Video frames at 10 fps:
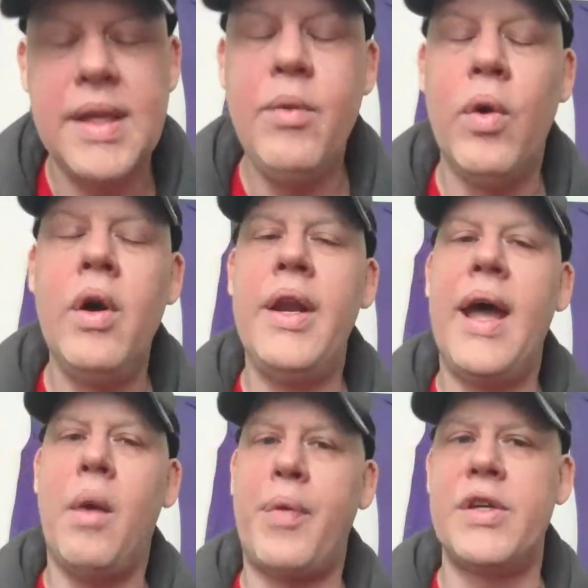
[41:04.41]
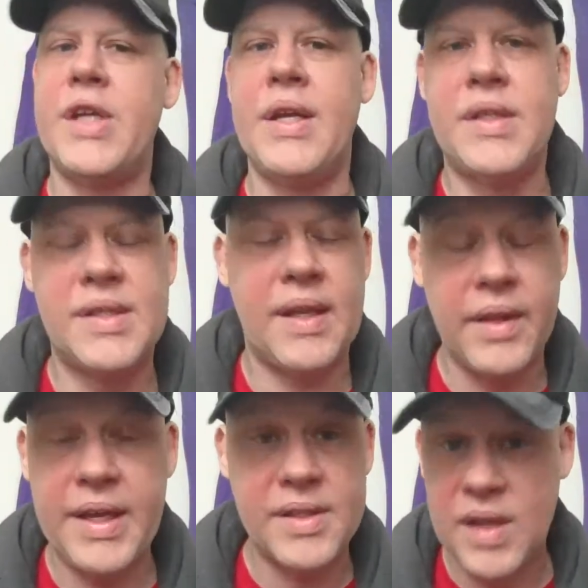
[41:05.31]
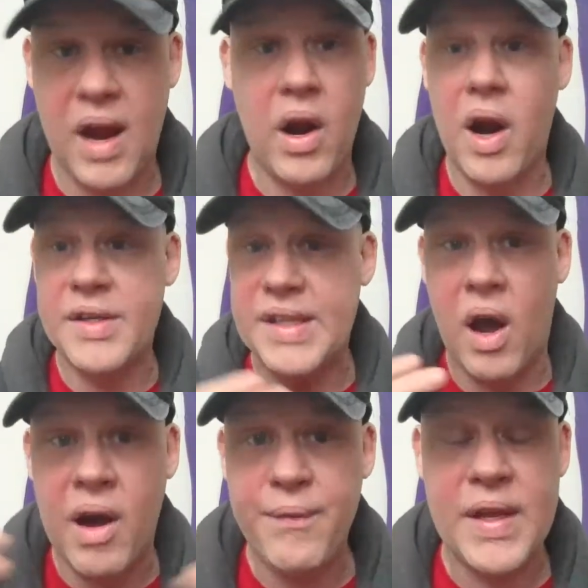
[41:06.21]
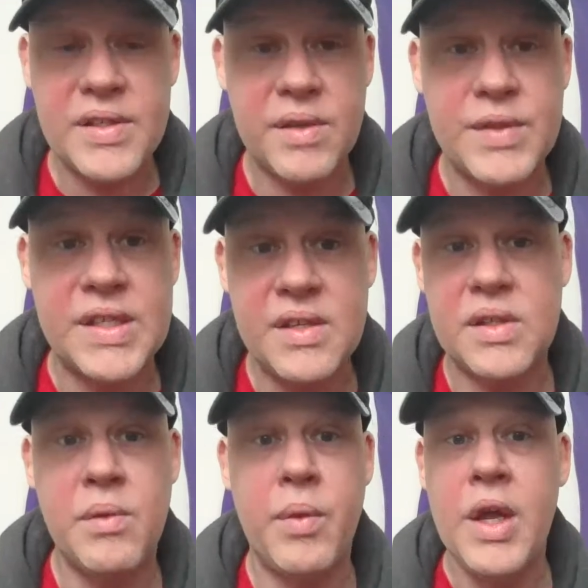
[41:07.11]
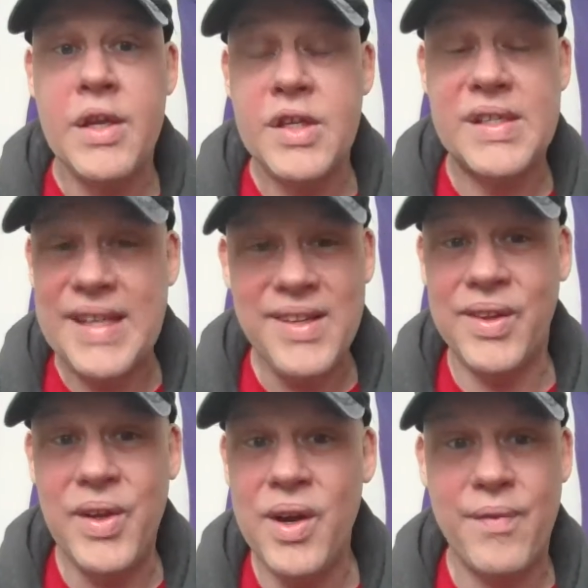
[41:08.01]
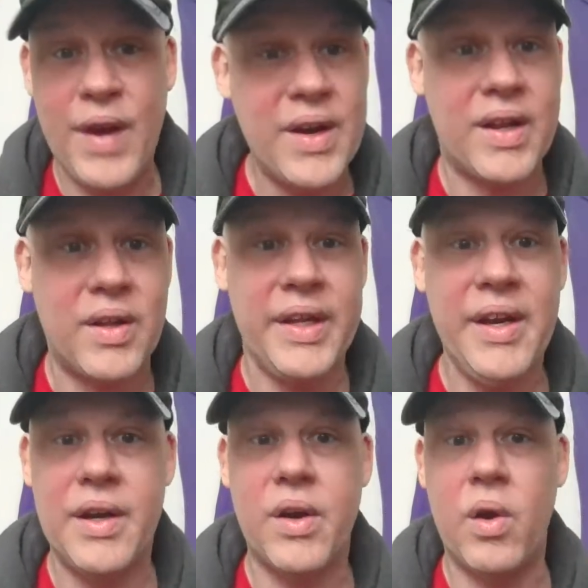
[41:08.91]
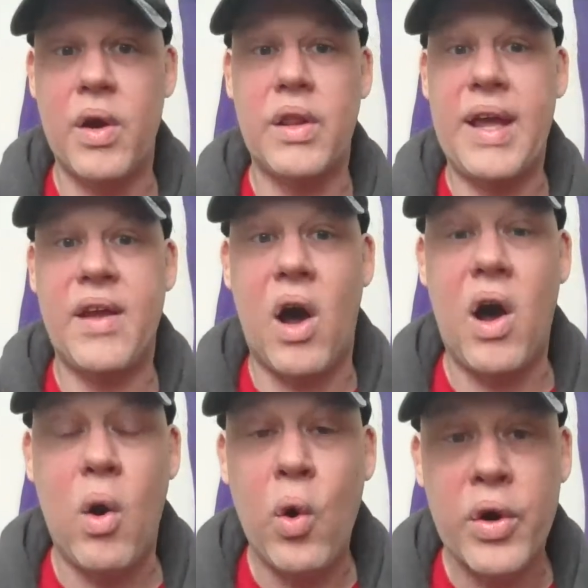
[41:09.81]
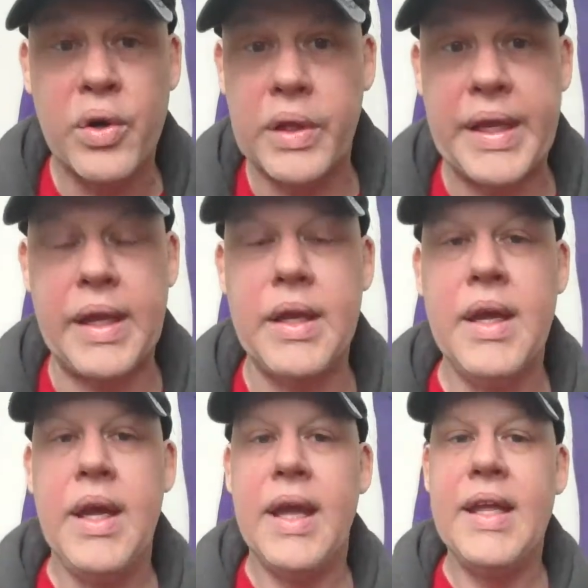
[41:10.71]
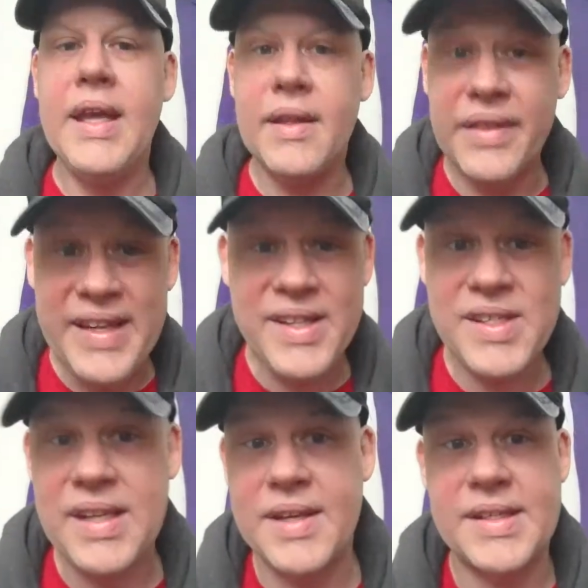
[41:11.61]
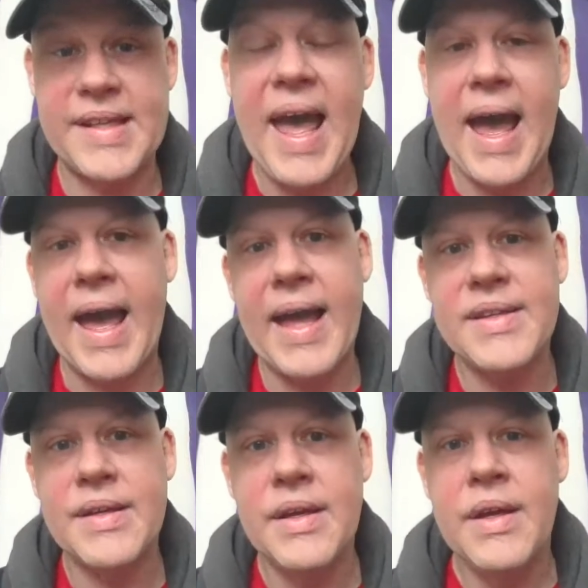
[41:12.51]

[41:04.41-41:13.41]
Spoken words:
He would help our chances at least. Our offensive system just didn't look very clear or like orderly. And he at least does that.